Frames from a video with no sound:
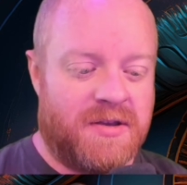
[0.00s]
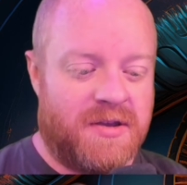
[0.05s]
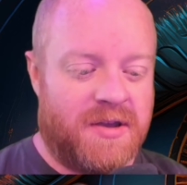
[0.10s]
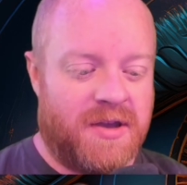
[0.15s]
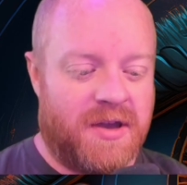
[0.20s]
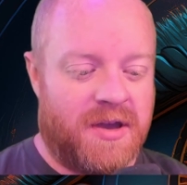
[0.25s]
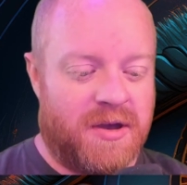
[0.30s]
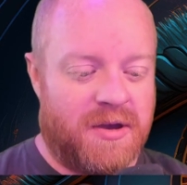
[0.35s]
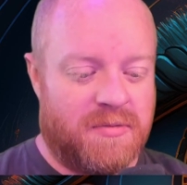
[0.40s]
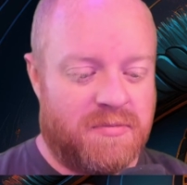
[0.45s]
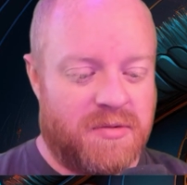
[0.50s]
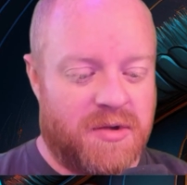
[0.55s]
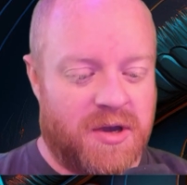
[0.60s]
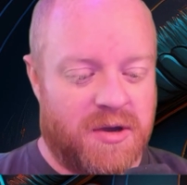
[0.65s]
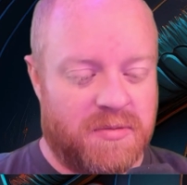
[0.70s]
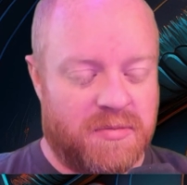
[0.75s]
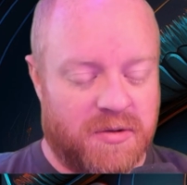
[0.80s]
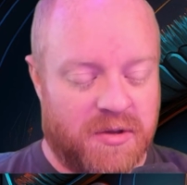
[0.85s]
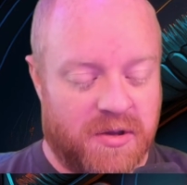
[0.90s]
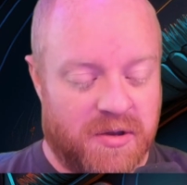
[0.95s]

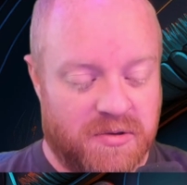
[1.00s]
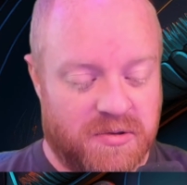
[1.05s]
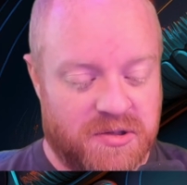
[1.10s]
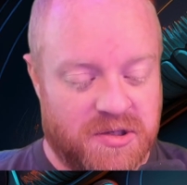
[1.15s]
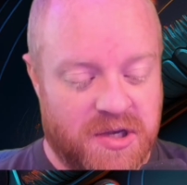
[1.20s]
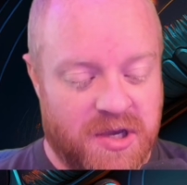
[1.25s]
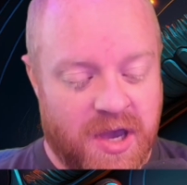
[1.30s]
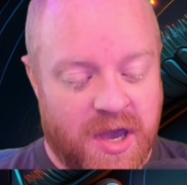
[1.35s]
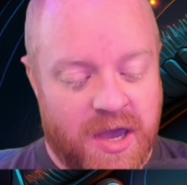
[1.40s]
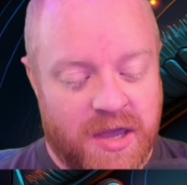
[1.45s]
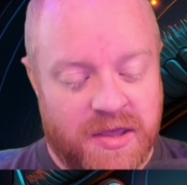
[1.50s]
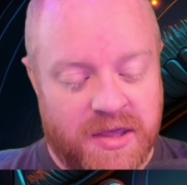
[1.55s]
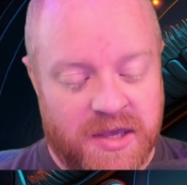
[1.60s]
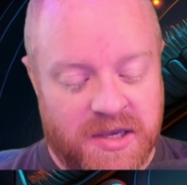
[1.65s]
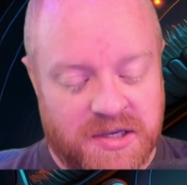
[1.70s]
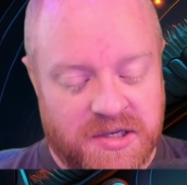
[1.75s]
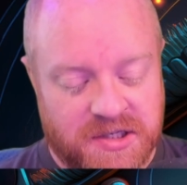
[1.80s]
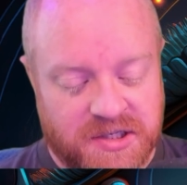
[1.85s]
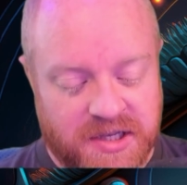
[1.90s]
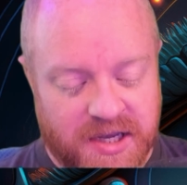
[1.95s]
up close.
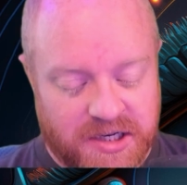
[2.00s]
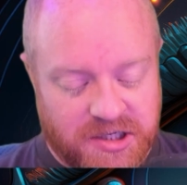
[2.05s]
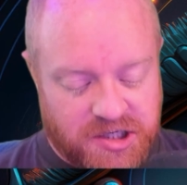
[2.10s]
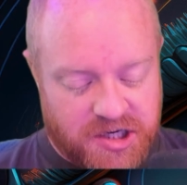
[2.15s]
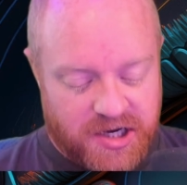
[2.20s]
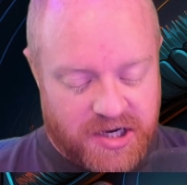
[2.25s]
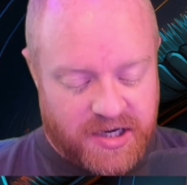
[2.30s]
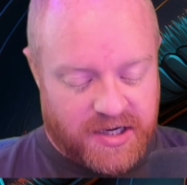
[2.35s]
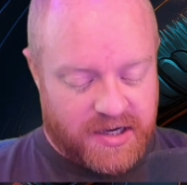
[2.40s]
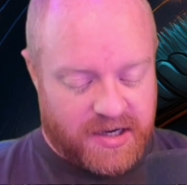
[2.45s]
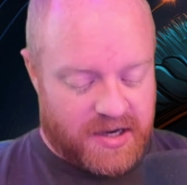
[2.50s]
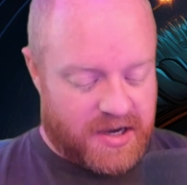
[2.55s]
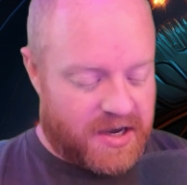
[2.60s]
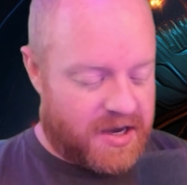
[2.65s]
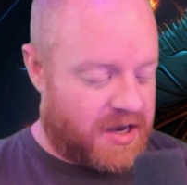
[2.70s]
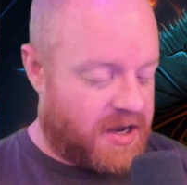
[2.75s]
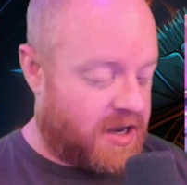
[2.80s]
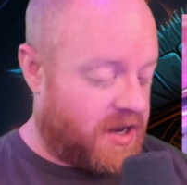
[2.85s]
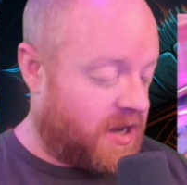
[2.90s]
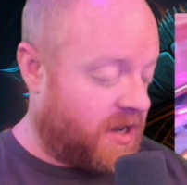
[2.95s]
The stitching
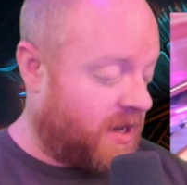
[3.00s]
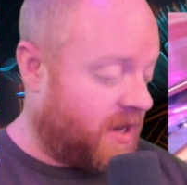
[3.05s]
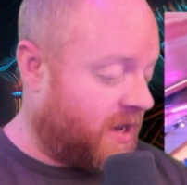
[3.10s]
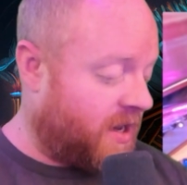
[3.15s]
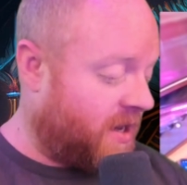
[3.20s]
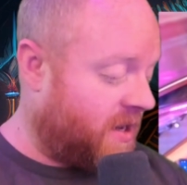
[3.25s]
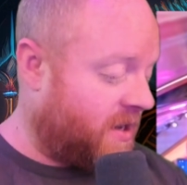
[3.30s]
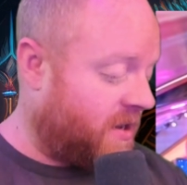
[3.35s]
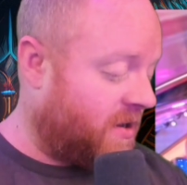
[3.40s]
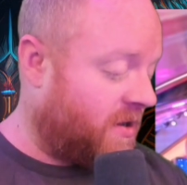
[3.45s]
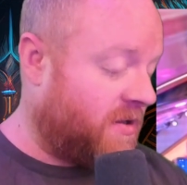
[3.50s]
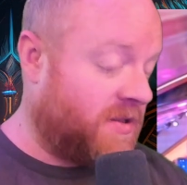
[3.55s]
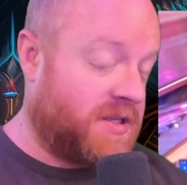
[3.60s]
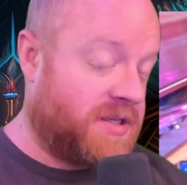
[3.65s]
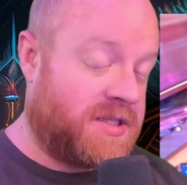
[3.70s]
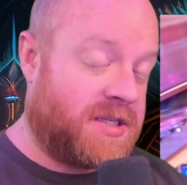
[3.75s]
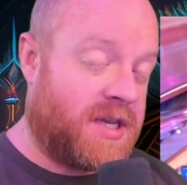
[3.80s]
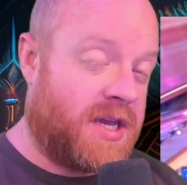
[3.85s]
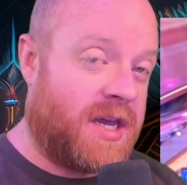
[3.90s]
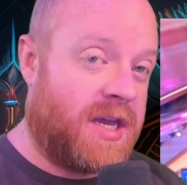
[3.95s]
on
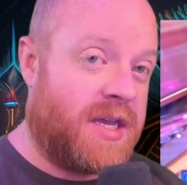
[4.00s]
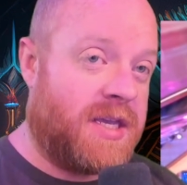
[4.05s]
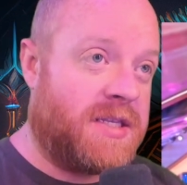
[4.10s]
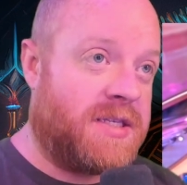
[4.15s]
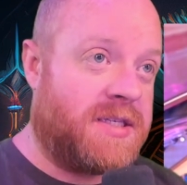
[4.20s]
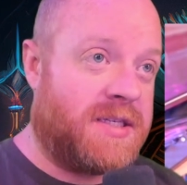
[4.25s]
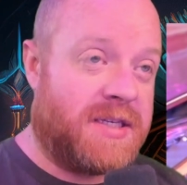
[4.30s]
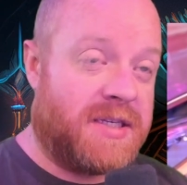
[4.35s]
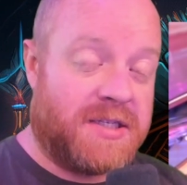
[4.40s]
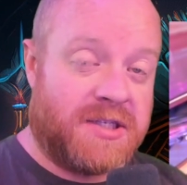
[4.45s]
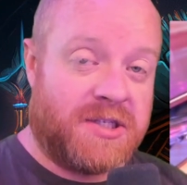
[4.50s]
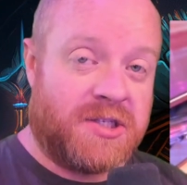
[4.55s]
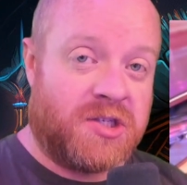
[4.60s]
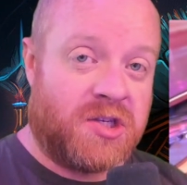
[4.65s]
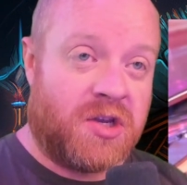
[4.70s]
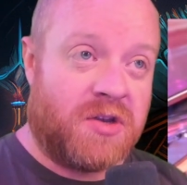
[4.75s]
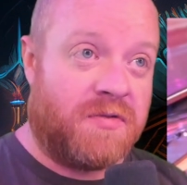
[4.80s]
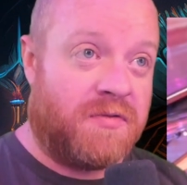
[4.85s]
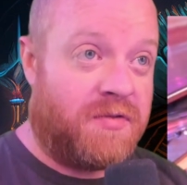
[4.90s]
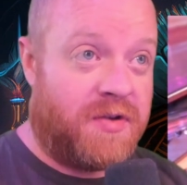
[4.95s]
the sides
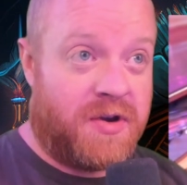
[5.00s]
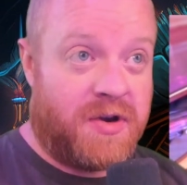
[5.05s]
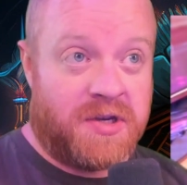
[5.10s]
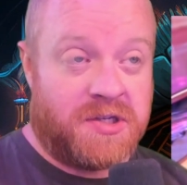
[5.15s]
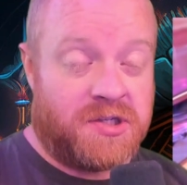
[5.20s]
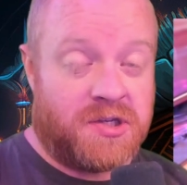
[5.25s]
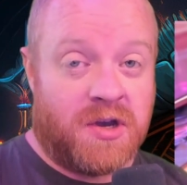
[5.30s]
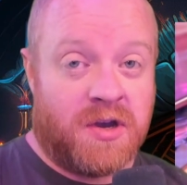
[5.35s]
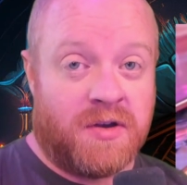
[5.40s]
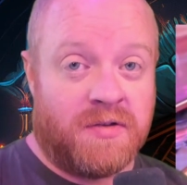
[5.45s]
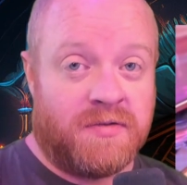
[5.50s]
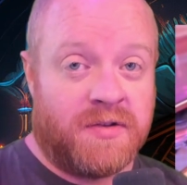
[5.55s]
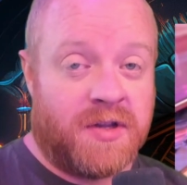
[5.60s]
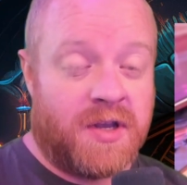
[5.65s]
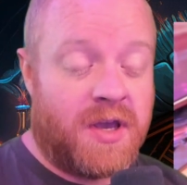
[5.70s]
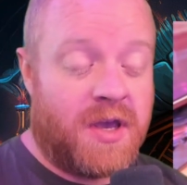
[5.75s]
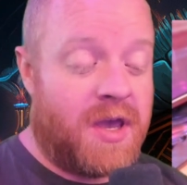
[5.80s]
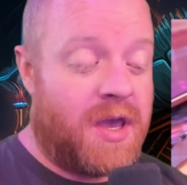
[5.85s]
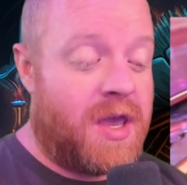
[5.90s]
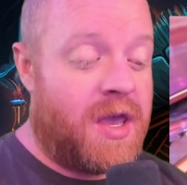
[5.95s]
is very
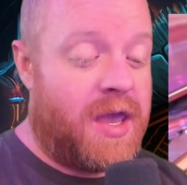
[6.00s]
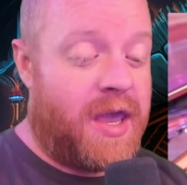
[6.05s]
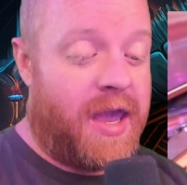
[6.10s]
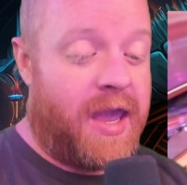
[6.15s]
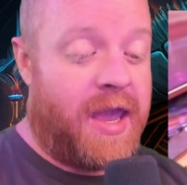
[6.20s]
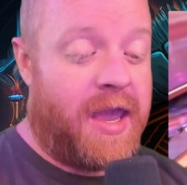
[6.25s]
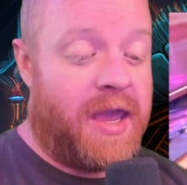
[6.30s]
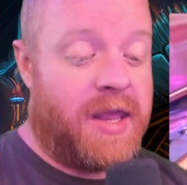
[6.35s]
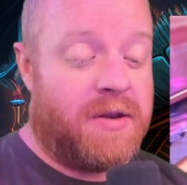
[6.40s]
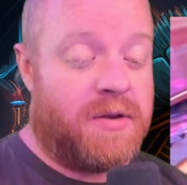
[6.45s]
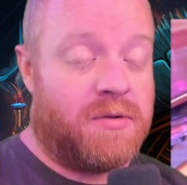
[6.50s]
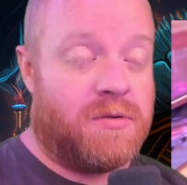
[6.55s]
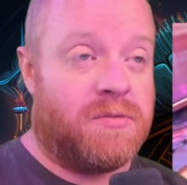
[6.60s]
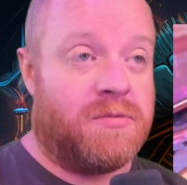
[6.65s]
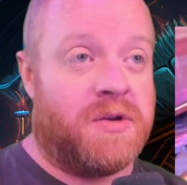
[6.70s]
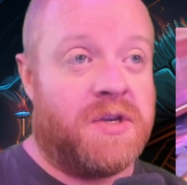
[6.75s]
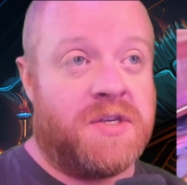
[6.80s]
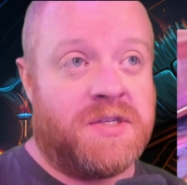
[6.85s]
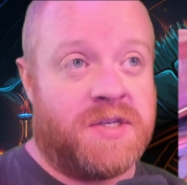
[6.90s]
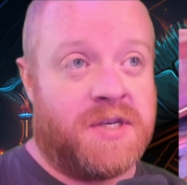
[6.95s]
soft and
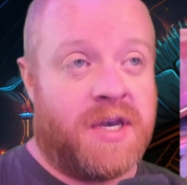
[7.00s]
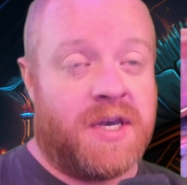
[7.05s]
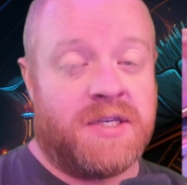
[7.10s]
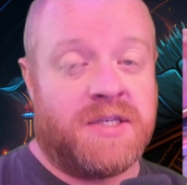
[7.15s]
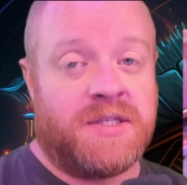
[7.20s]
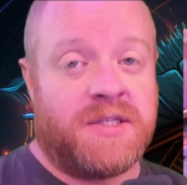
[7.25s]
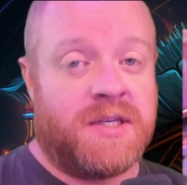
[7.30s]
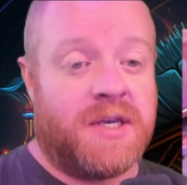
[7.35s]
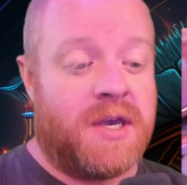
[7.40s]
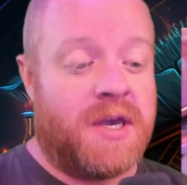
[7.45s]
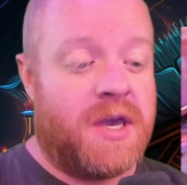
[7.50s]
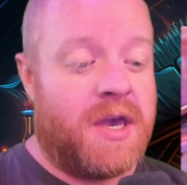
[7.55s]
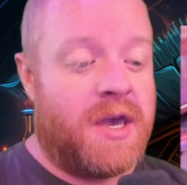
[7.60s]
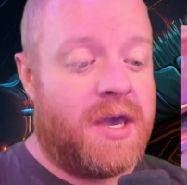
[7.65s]
recessed.